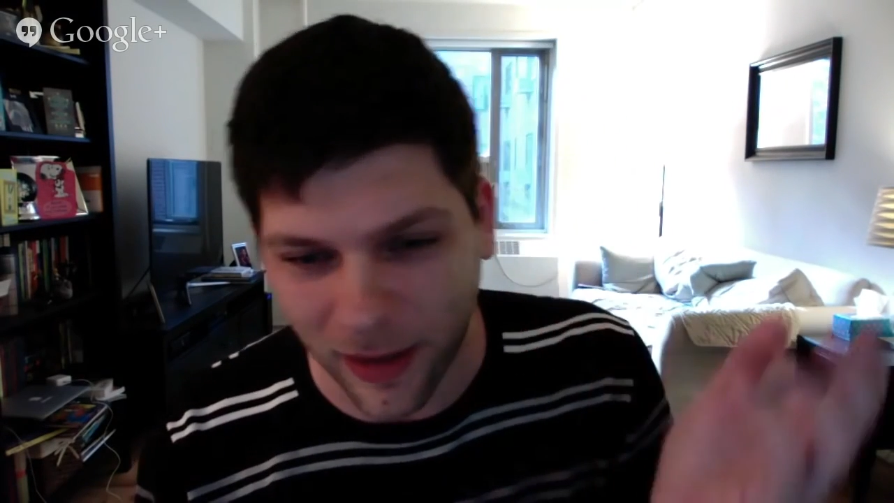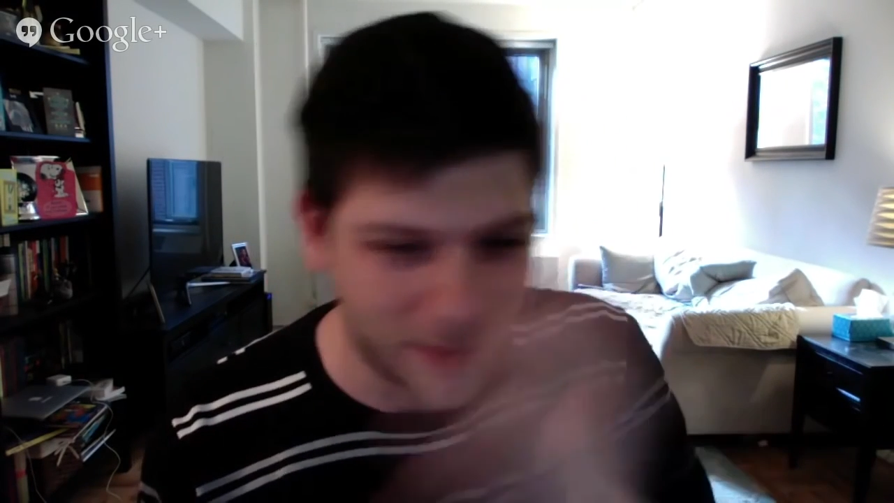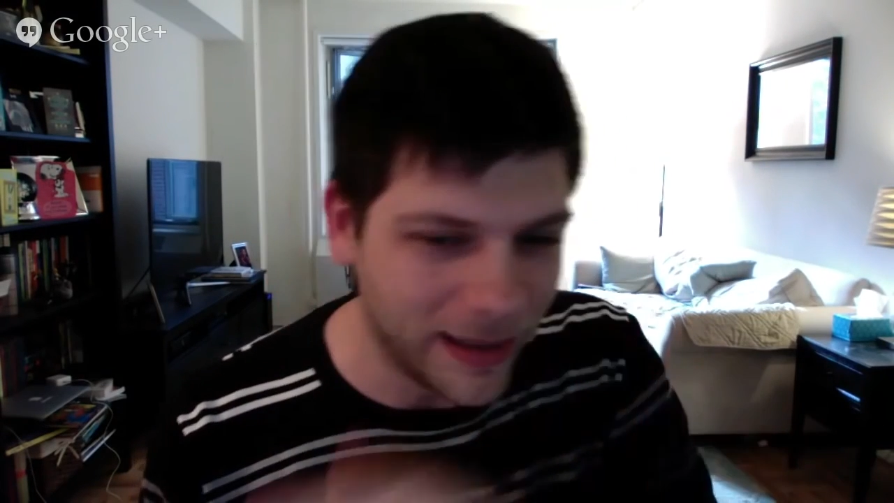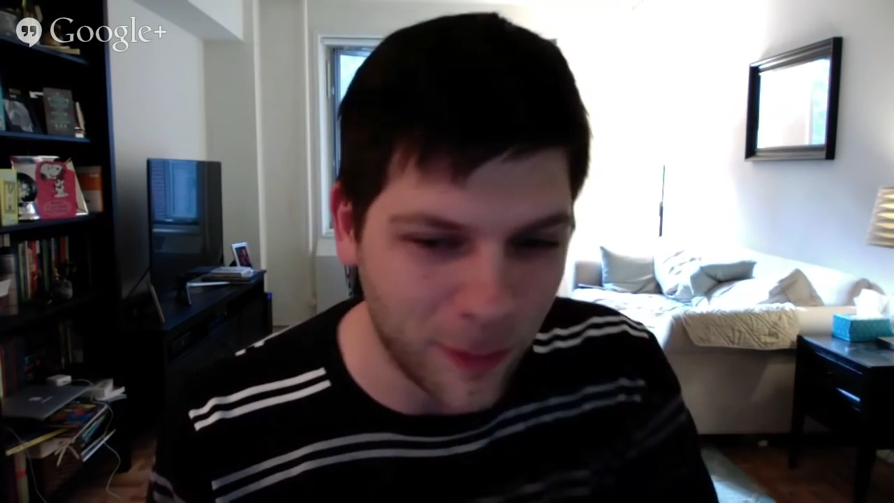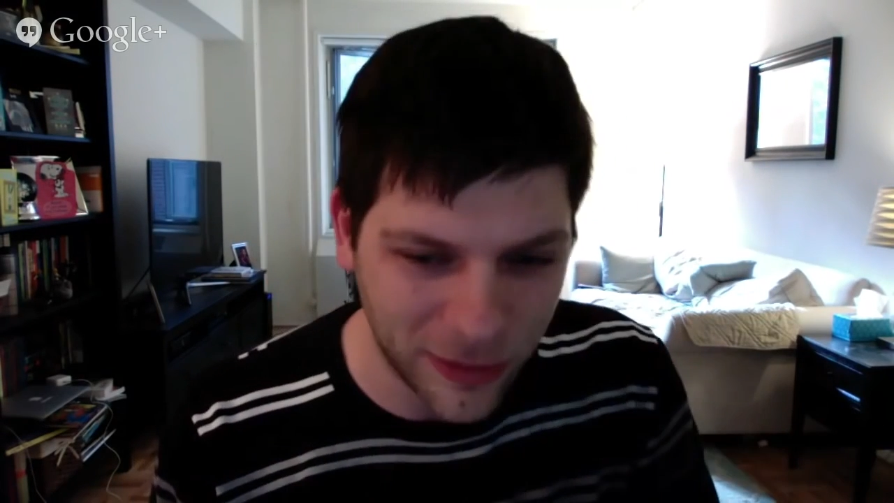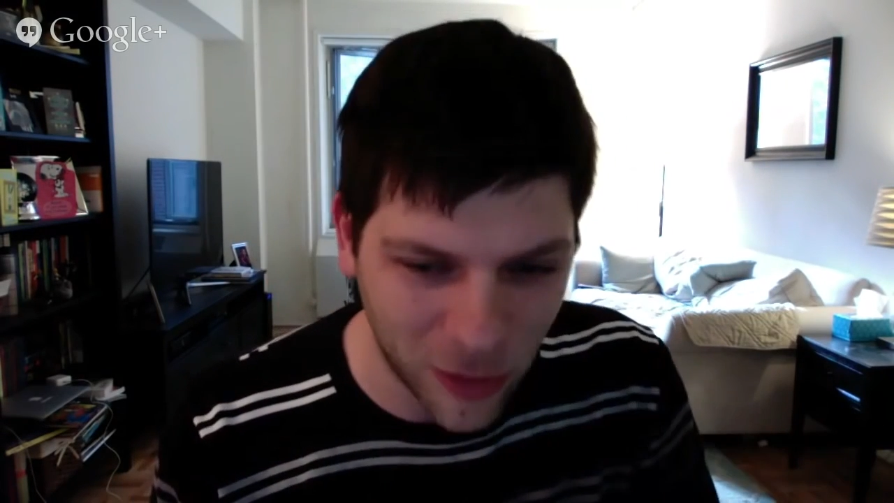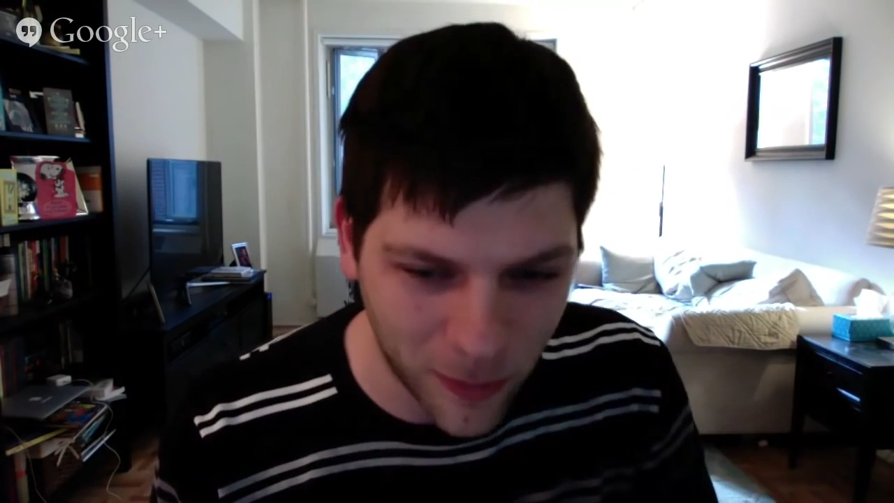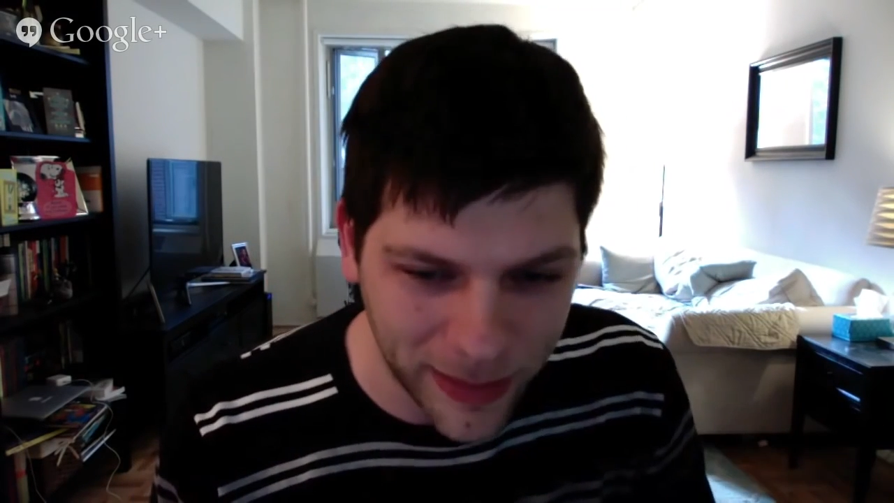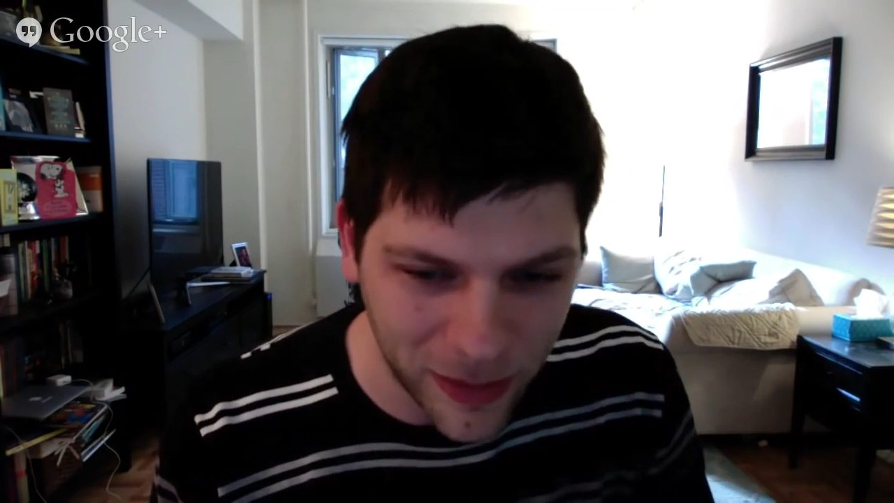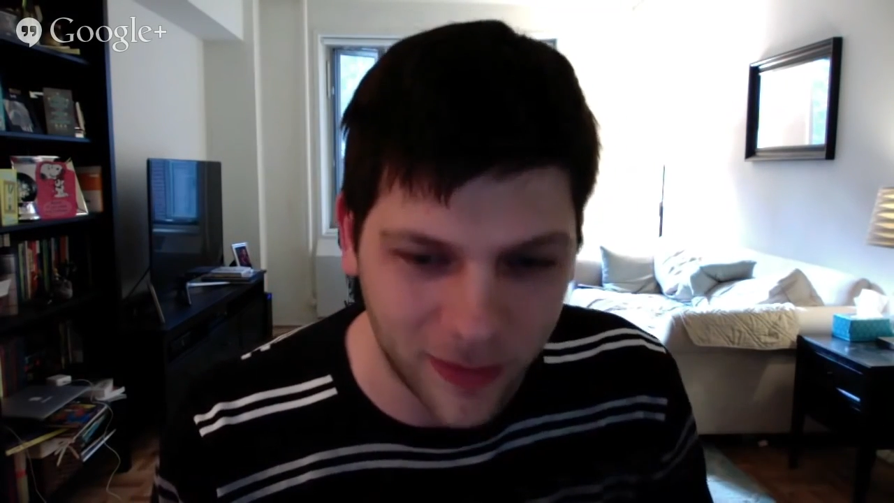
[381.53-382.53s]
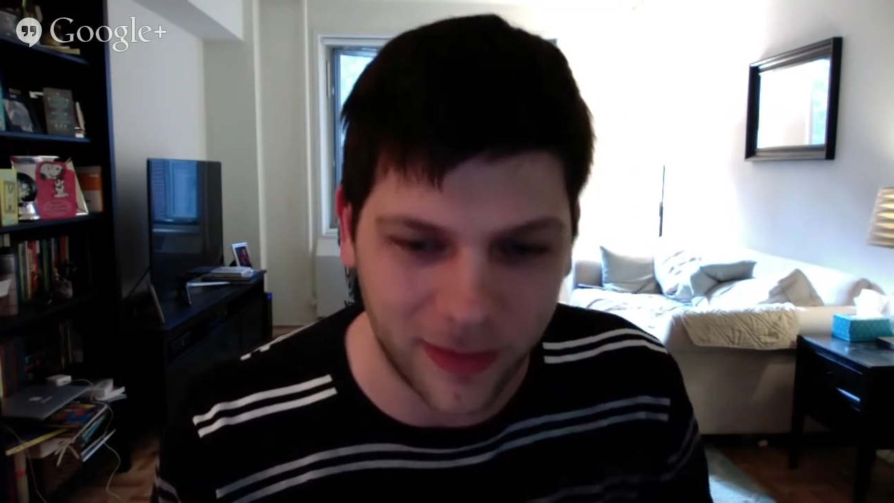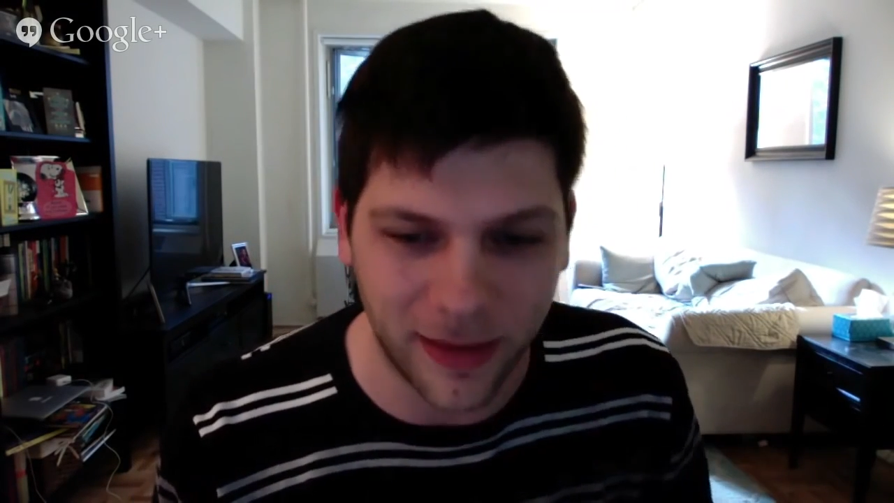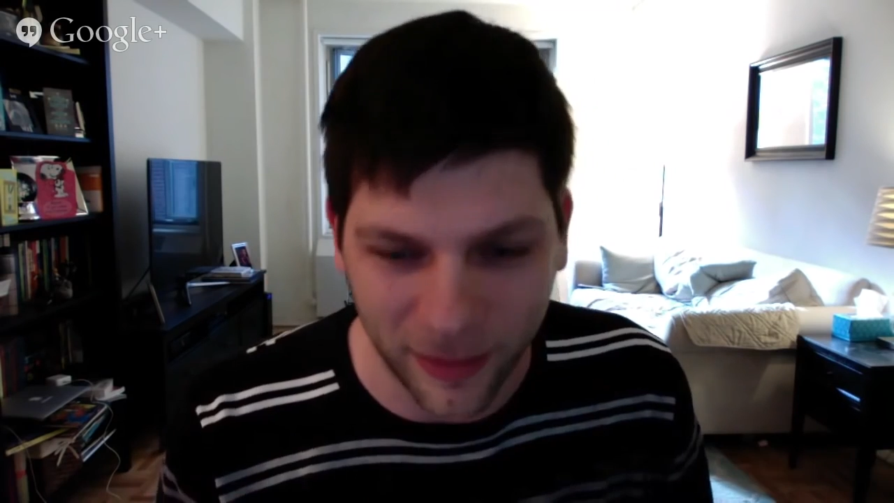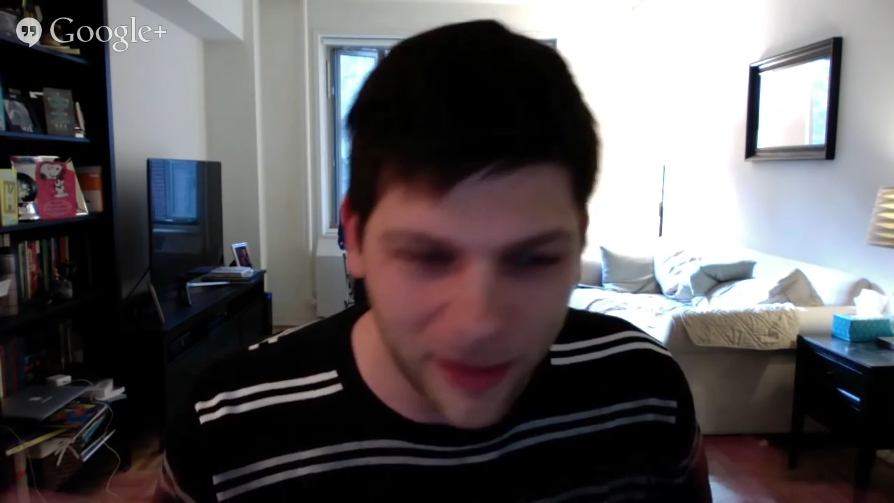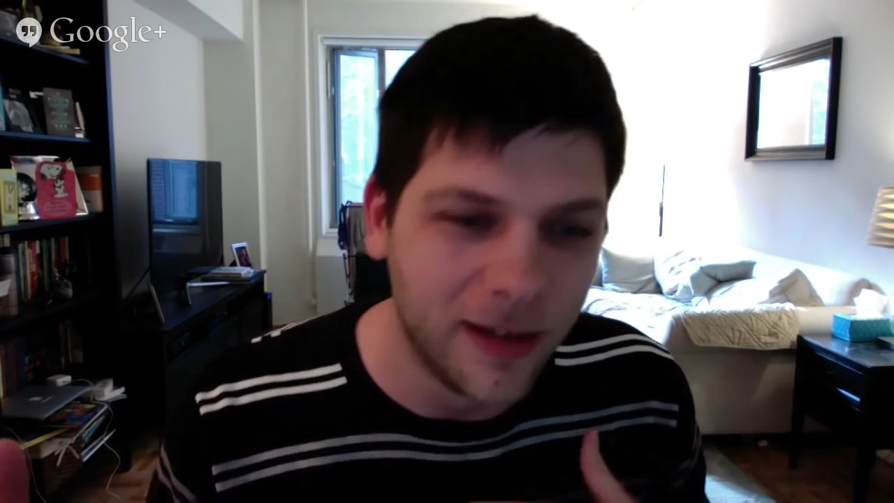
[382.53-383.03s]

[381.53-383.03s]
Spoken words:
hit with a tomato, and then